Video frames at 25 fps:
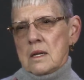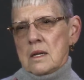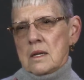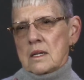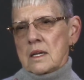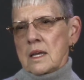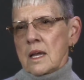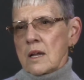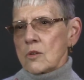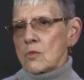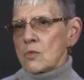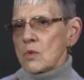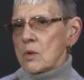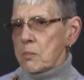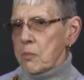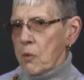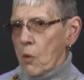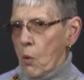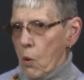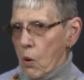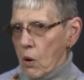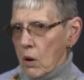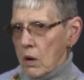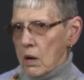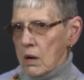get a
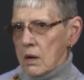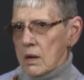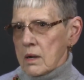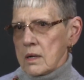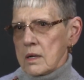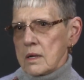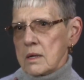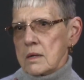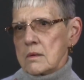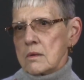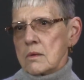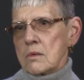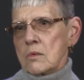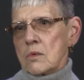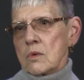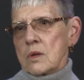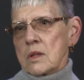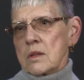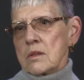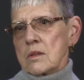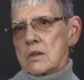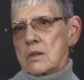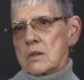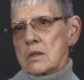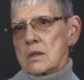rapport
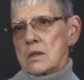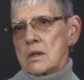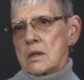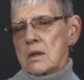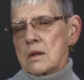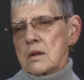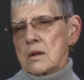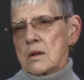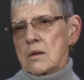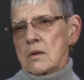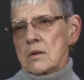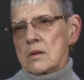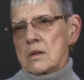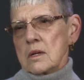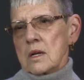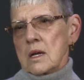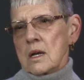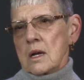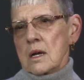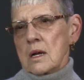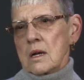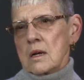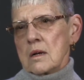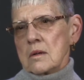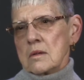with, you know,
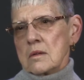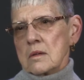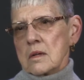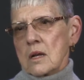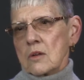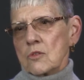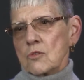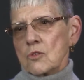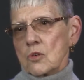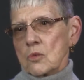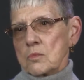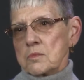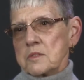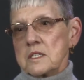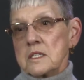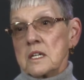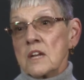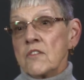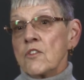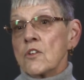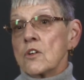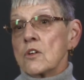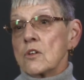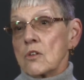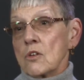groups,
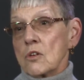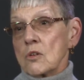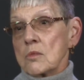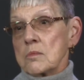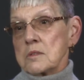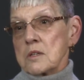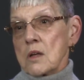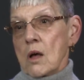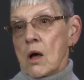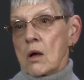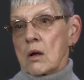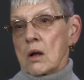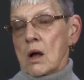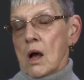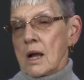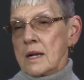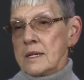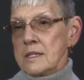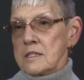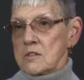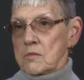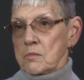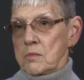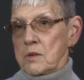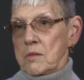different groups, all
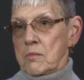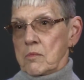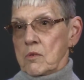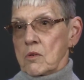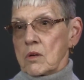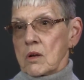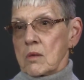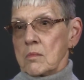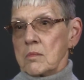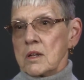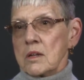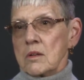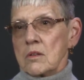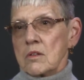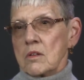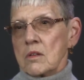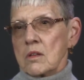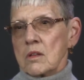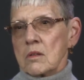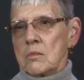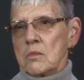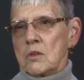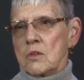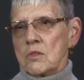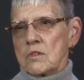kinds of people come into
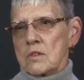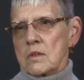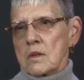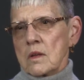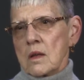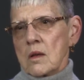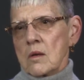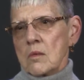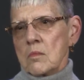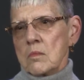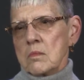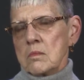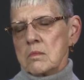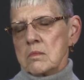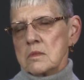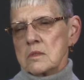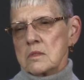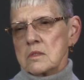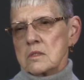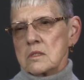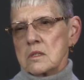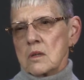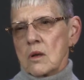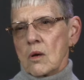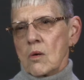the museum.
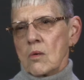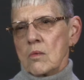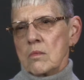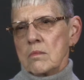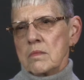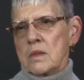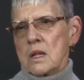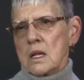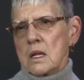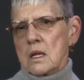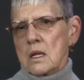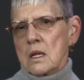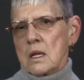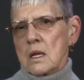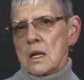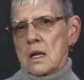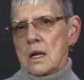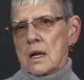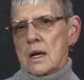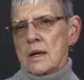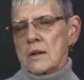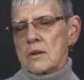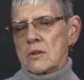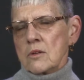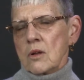So,
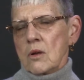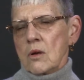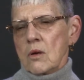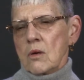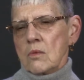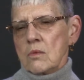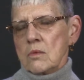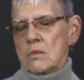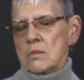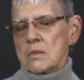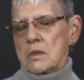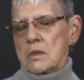I don't know.